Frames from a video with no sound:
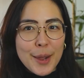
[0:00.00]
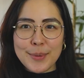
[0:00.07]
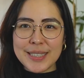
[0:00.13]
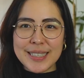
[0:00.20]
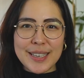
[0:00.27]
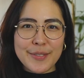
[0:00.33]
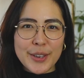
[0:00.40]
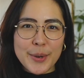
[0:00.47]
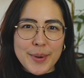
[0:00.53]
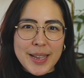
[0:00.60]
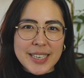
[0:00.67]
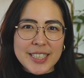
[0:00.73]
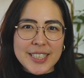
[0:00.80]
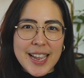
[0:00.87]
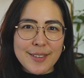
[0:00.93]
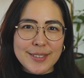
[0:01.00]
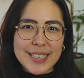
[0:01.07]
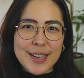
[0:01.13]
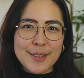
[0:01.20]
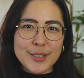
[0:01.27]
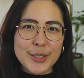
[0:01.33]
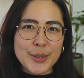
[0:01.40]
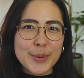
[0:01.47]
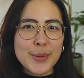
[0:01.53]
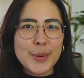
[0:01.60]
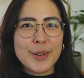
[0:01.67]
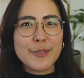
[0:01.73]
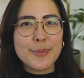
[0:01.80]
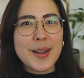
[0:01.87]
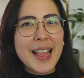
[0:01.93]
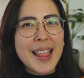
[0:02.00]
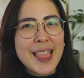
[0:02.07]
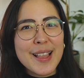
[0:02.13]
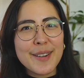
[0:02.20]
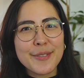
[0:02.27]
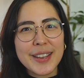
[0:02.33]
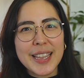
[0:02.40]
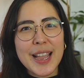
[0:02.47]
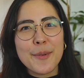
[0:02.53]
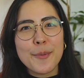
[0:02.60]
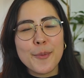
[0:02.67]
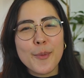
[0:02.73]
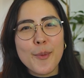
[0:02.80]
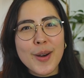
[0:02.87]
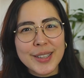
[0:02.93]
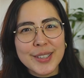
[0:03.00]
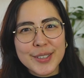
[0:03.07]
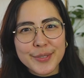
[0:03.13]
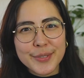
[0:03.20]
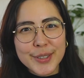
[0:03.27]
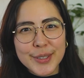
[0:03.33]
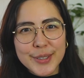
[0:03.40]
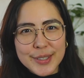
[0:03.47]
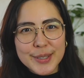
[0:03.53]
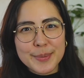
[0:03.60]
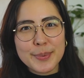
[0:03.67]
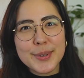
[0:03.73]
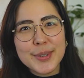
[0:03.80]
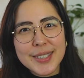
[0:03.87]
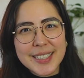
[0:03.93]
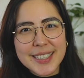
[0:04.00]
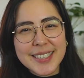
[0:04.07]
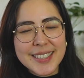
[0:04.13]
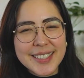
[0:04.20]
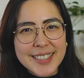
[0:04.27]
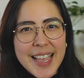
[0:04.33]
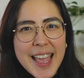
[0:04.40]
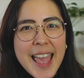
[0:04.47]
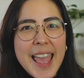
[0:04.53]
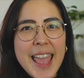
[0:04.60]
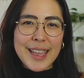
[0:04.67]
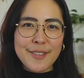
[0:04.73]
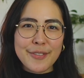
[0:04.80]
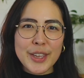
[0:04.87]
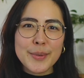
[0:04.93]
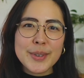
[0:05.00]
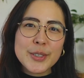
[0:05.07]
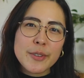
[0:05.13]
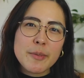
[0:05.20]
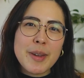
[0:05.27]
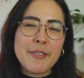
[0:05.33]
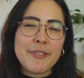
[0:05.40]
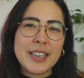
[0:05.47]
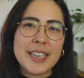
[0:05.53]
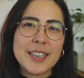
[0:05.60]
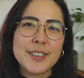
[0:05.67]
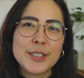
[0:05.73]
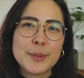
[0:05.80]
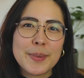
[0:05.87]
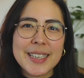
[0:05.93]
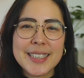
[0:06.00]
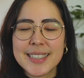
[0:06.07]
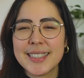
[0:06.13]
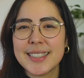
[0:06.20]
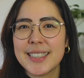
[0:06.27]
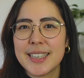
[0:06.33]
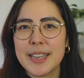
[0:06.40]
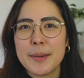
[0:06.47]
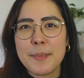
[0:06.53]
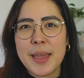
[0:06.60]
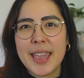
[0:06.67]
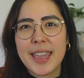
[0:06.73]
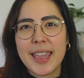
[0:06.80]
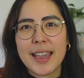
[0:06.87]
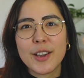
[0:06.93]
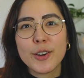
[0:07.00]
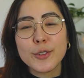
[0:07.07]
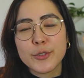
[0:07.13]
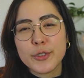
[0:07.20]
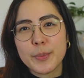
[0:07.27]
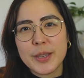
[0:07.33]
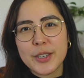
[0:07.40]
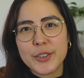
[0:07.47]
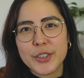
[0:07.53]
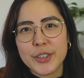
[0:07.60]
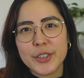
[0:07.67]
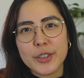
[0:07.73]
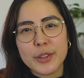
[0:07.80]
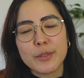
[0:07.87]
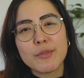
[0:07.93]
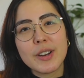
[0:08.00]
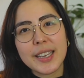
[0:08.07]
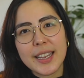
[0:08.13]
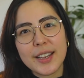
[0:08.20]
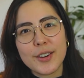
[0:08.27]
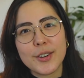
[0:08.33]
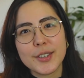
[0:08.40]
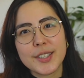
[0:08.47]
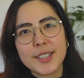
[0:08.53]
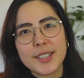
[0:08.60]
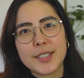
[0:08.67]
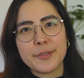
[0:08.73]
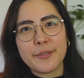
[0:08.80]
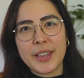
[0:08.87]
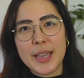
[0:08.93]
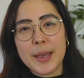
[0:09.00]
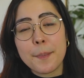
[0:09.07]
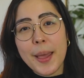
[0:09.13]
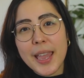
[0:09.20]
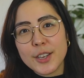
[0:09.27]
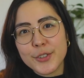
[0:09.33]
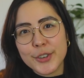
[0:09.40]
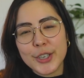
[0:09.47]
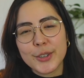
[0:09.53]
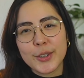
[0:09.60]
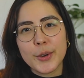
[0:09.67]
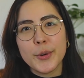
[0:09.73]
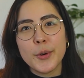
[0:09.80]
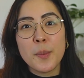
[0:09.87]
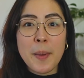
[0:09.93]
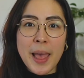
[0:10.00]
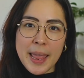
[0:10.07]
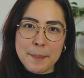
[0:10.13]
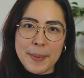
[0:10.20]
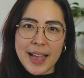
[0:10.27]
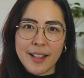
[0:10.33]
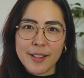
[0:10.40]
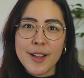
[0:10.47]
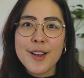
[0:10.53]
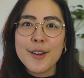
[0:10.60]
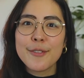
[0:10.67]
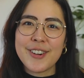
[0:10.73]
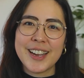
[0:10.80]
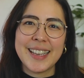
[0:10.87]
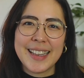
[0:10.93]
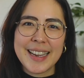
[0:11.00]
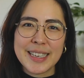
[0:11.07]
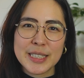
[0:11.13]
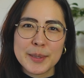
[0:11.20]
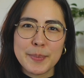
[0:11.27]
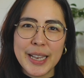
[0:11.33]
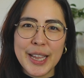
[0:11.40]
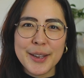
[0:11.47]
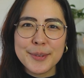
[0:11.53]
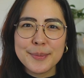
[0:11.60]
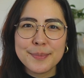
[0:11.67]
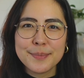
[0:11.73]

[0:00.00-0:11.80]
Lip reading: want to give a quick shout out to all of my lovely and wonderful supporters. If you enjoy my videos, please consider making a contribution to the running costs via Patreon or PayPal. Find links below.